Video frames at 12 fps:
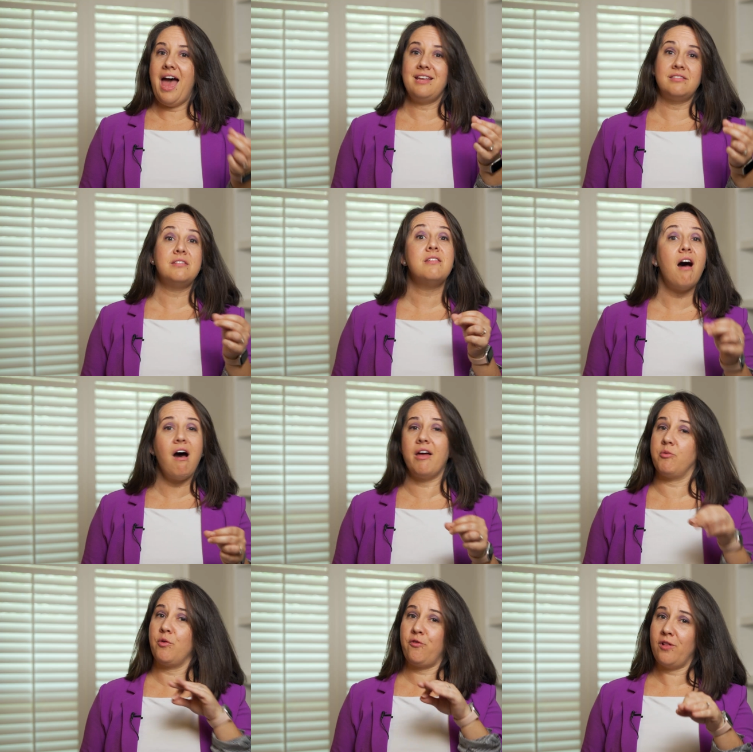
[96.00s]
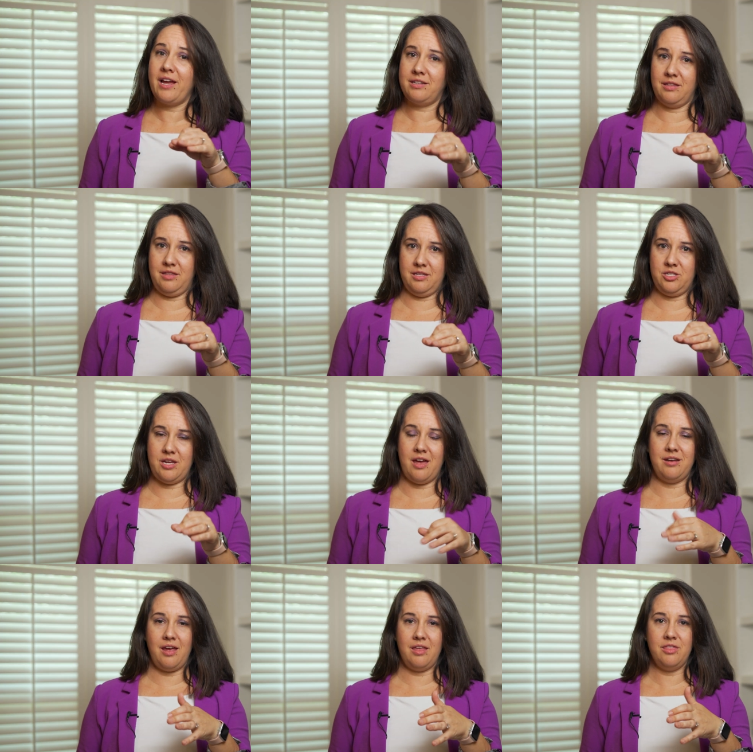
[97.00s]
has not reflected this
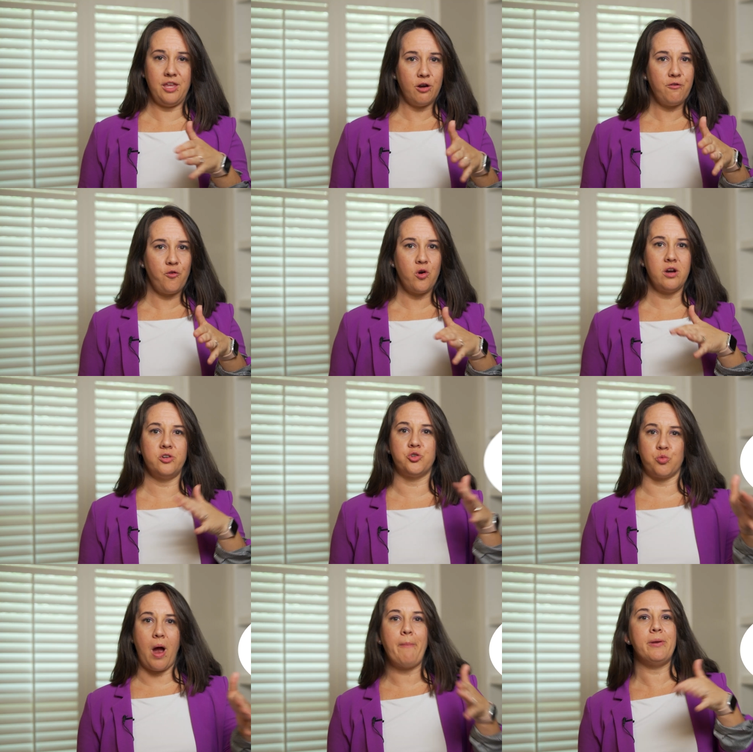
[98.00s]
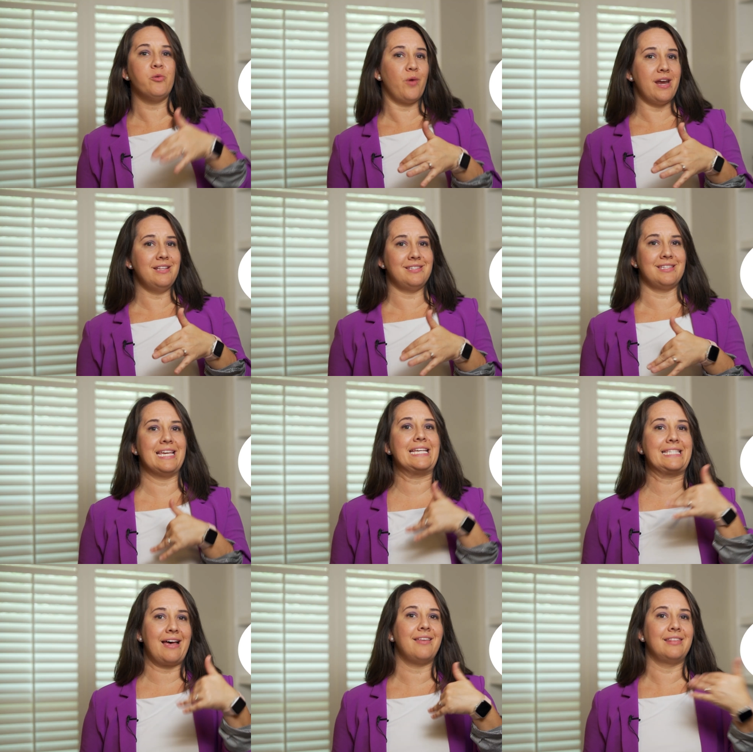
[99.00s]
yet, and therefore a drop in rates
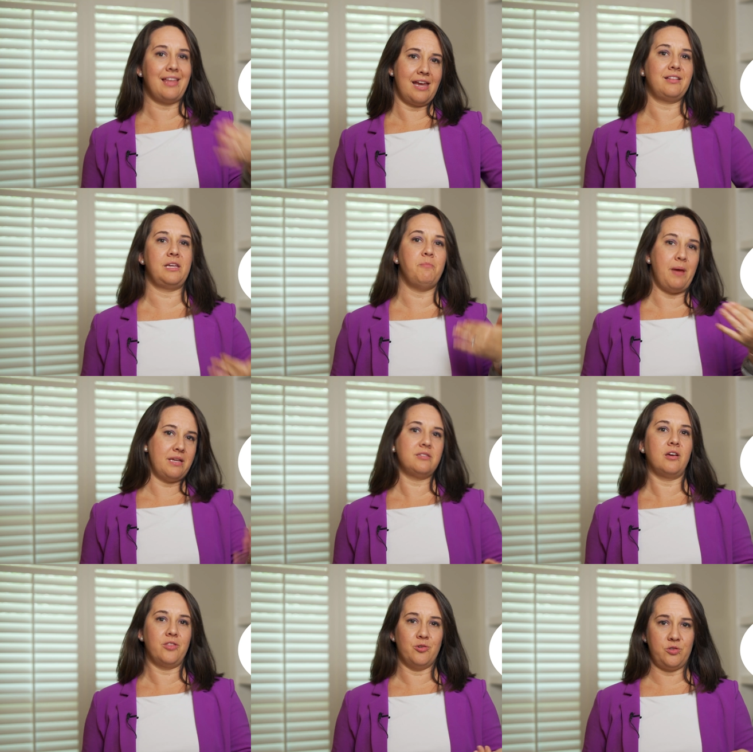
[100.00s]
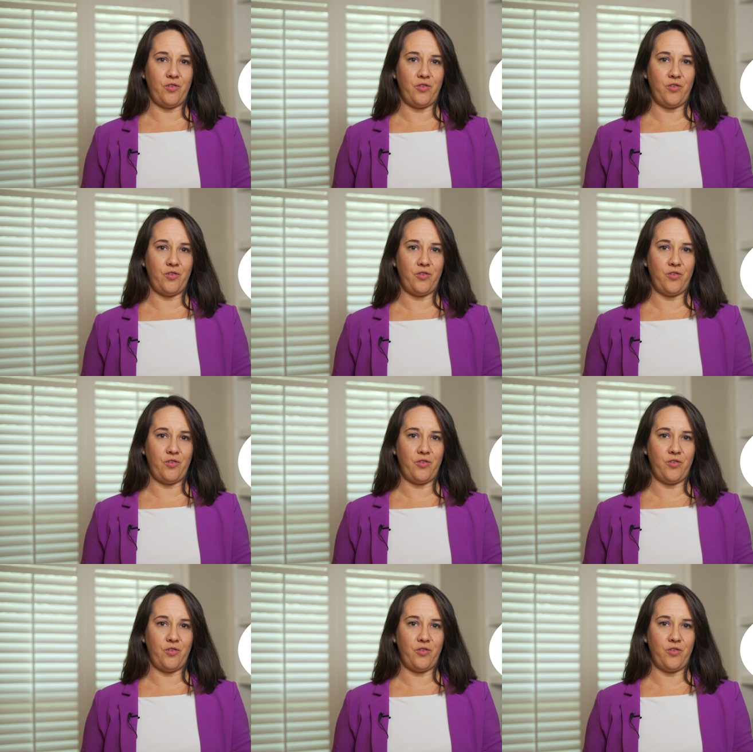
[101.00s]
is unlikely based on those